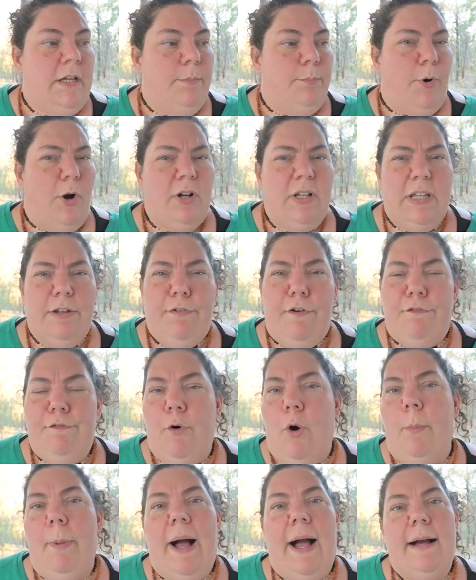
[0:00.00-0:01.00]
broccoli for
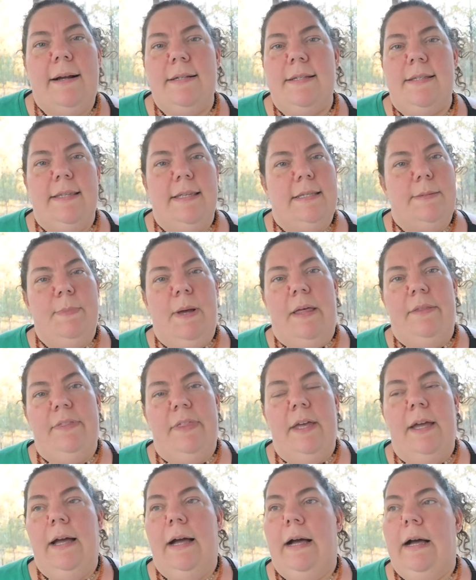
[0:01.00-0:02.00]
$4 this month,
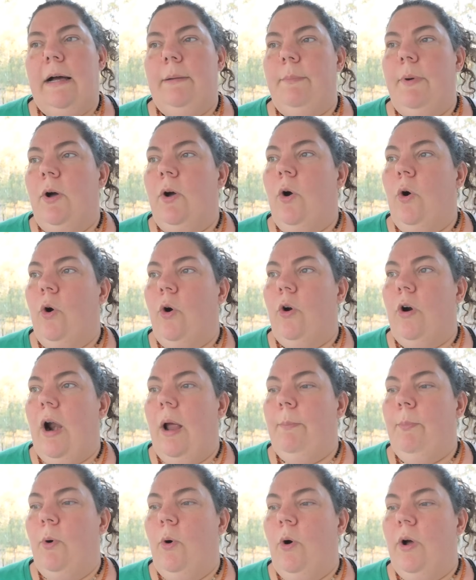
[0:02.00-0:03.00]
or
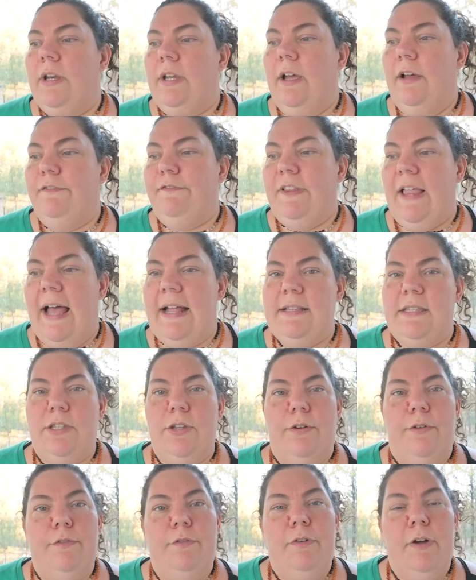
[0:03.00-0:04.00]
I bought flats
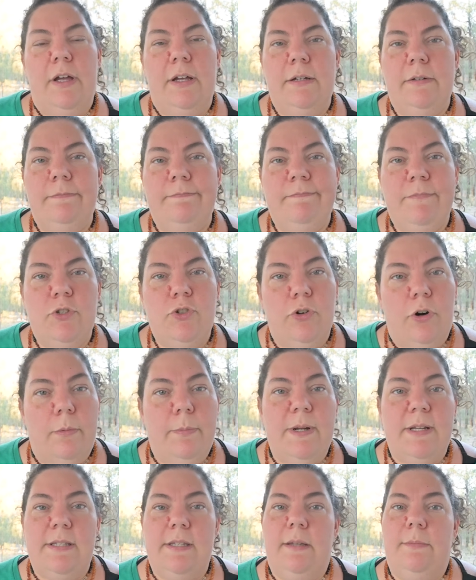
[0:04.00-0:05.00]
of
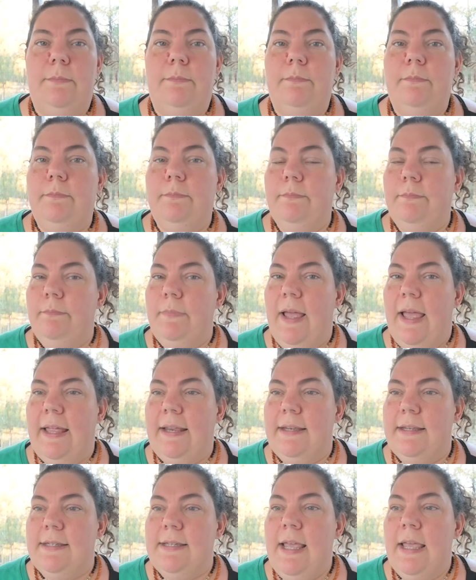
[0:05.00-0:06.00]
strawberries
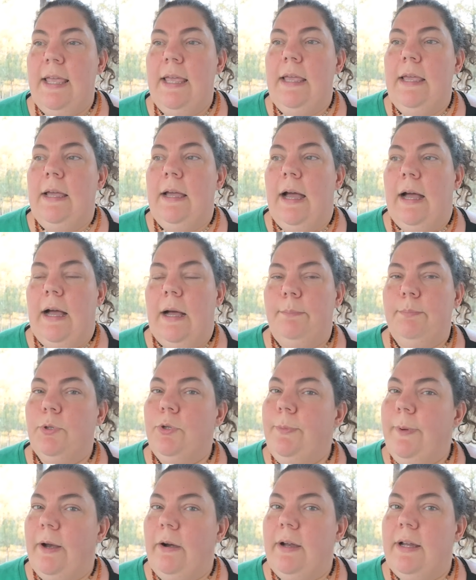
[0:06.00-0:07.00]
and
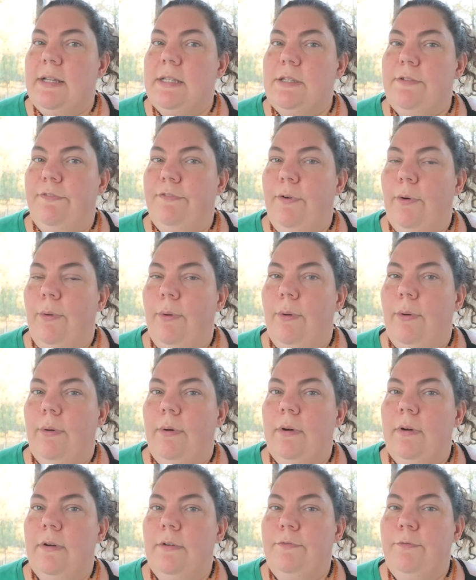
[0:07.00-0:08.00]
blueberries
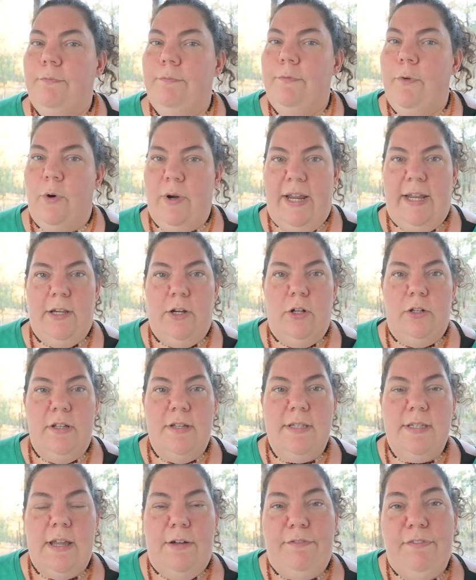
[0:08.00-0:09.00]
for
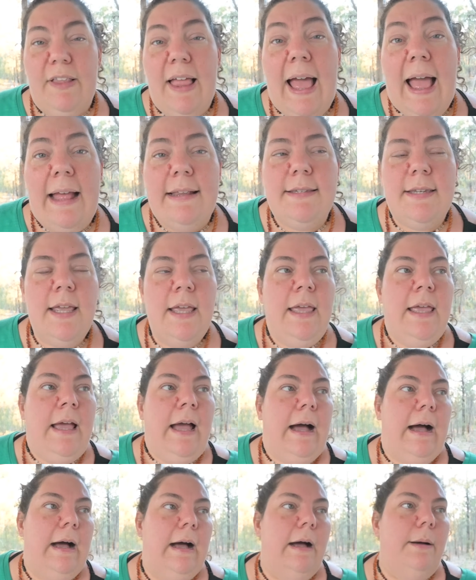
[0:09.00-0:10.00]
$14 a flat.
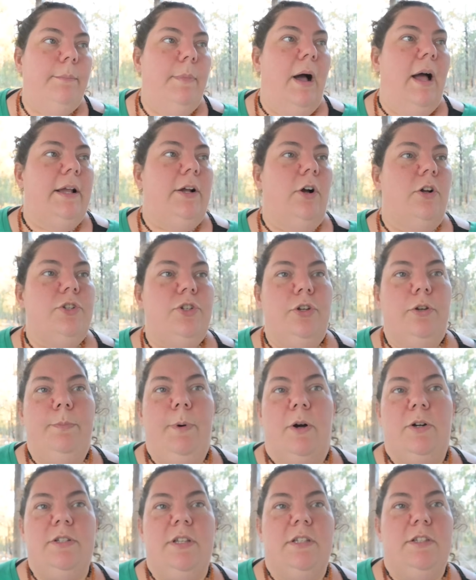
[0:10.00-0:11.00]
I got 2
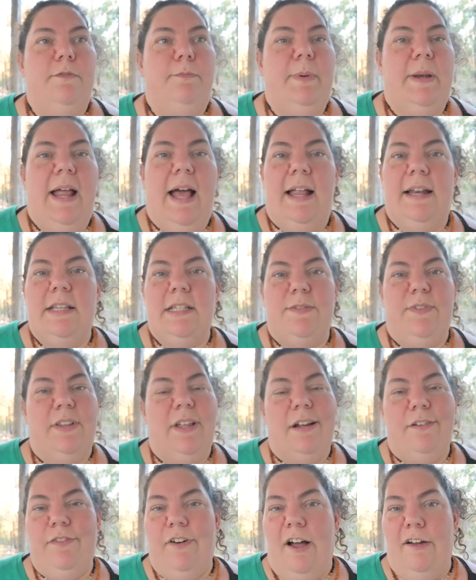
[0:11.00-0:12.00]
boxes of bananas for
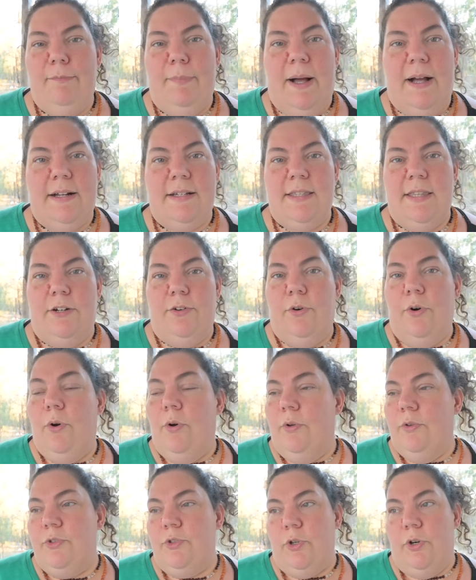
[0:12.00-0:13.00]
like $5 that are
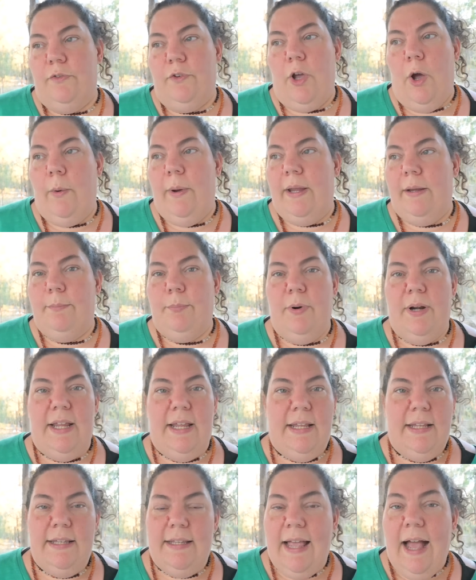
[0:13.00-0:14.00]
all sort of going
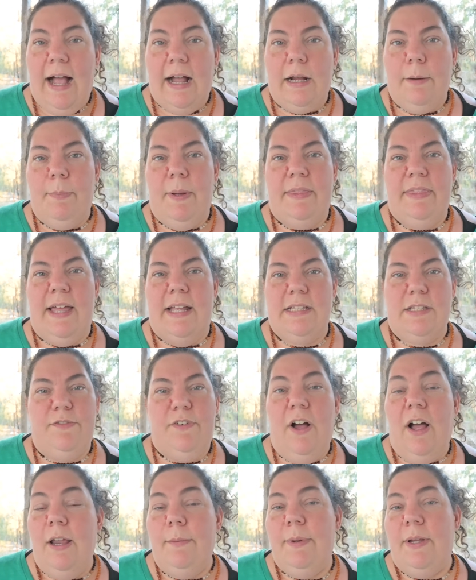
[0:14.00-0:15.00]
pretty yuck, but that's
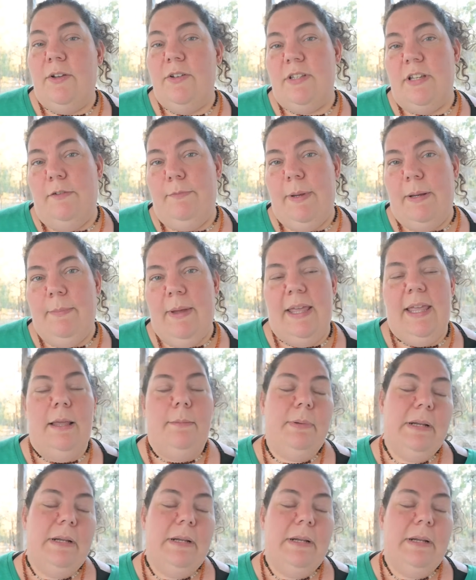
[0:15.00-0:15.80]
fine because I've been making